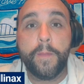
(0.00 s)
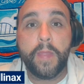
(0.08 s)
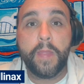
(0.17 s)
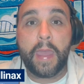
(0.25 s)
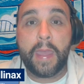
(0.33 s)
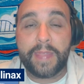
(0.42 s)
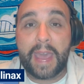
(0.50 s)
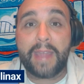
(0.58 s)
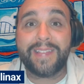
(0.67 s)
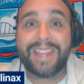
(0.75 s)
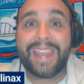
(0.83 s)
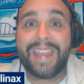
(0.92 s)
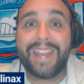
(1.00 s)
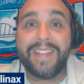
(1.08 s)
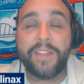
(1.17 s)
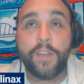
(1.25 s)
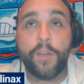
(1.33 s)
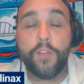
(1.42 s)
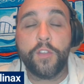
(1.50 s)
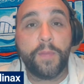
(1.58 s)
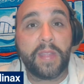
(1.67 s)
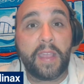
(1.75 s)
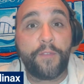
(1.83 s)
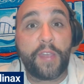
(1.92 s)
And that leads you to
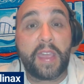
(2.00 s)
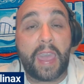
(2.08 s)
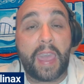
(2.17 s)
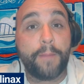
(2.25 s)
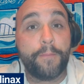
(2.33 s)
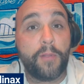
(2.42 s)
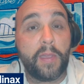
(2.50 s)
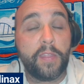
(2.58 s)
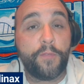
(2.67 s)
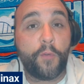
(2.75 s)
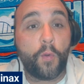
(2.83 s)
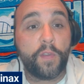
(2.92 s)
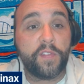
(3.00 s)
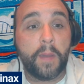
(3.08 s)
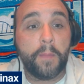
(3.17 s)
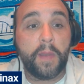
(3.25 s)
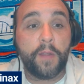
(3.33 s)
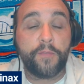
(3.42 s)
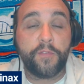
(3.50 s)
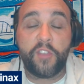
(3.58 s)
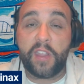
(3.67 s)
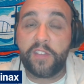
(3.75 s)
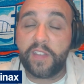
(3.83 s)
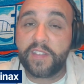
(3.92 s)
believe he can play the foursome. And if
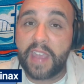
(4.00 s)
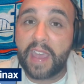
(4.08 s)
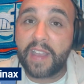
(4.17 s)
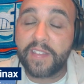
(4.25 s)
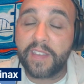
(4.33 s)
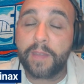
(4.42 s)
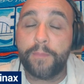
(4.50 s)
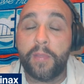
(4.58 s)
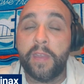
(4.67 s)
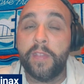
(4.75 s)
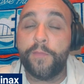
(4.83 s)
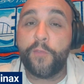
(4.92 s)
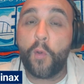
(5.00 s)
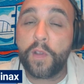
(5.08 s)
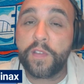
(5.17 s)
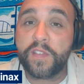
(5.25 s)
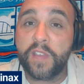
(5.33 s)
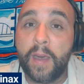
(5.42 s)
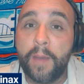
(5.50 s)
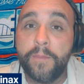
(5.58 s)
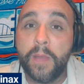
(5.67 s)
GG Jackson can play the foursome,